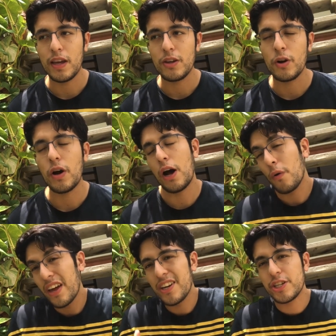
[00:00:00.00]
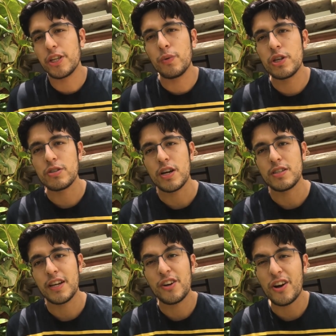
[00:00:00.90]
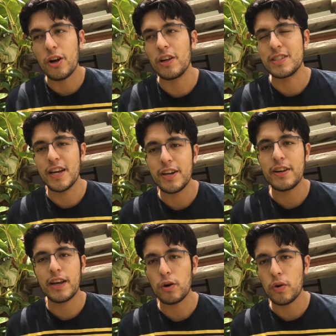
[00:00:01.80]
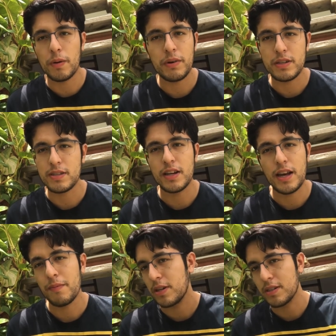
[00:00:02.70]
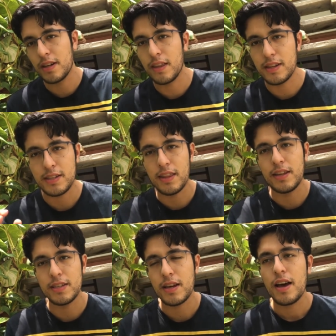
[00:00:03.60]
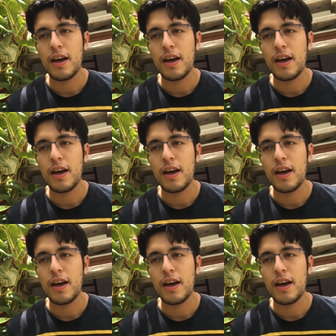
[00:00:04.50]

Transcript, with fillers: You know how initially when you start studying, you're all excited, you're like, oh, I'm gonna study, I'm gonna study this and this.